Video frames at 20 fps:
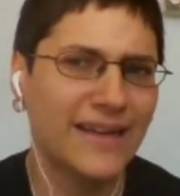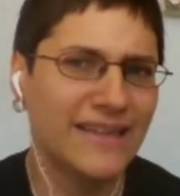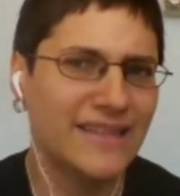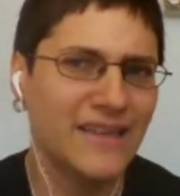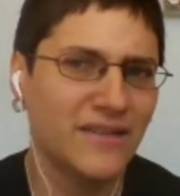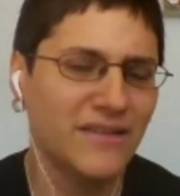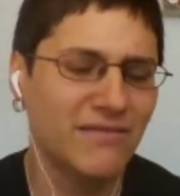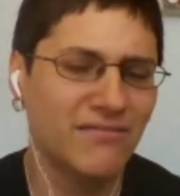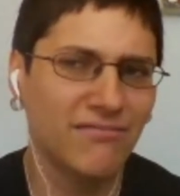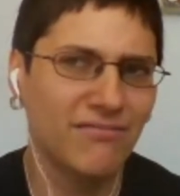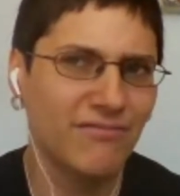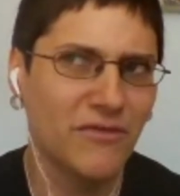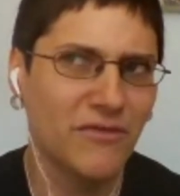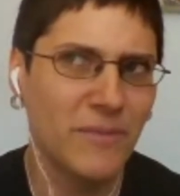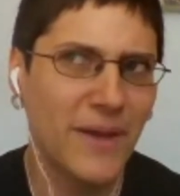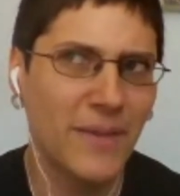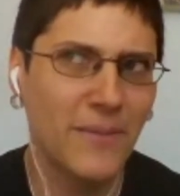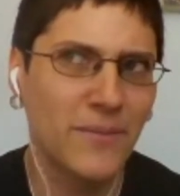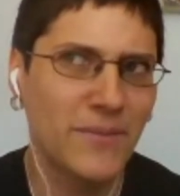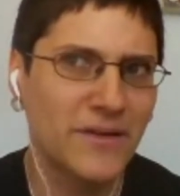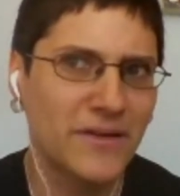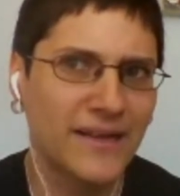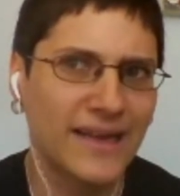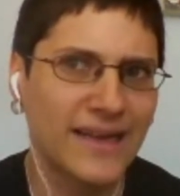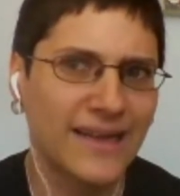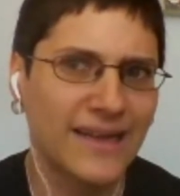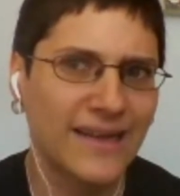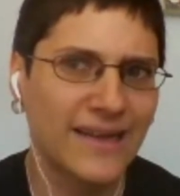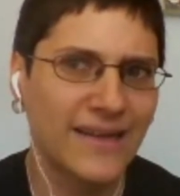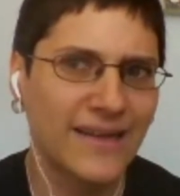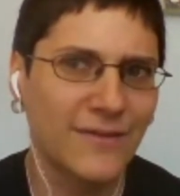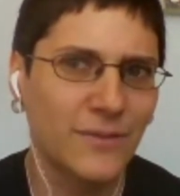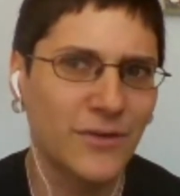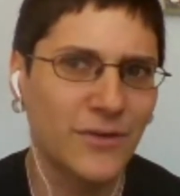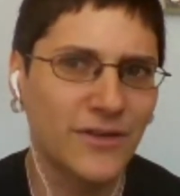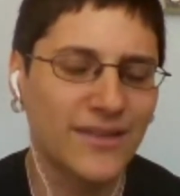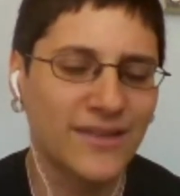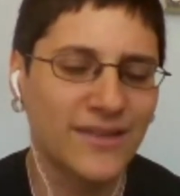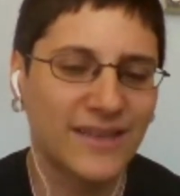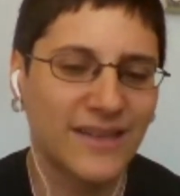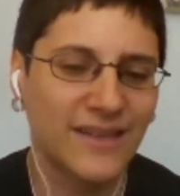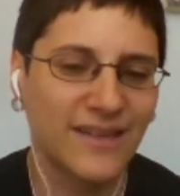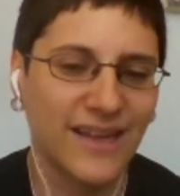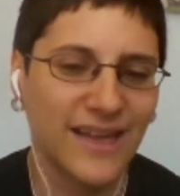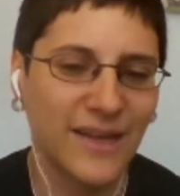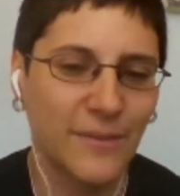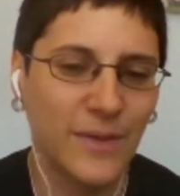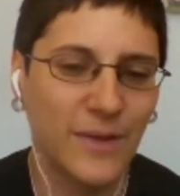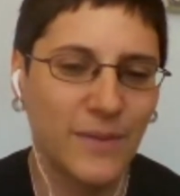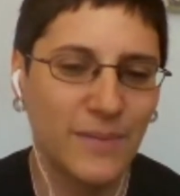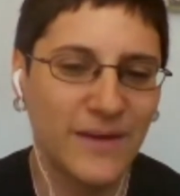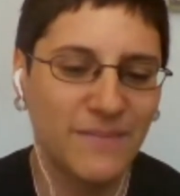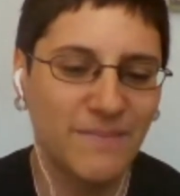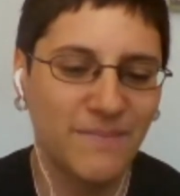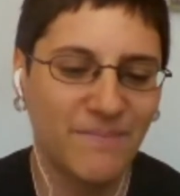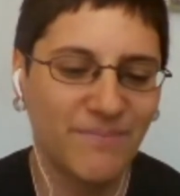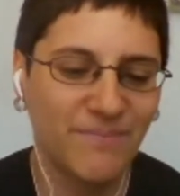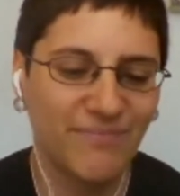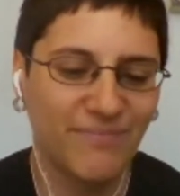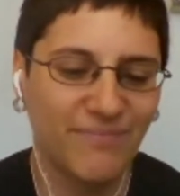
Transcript: I don't remember like kind of more than you know like maybe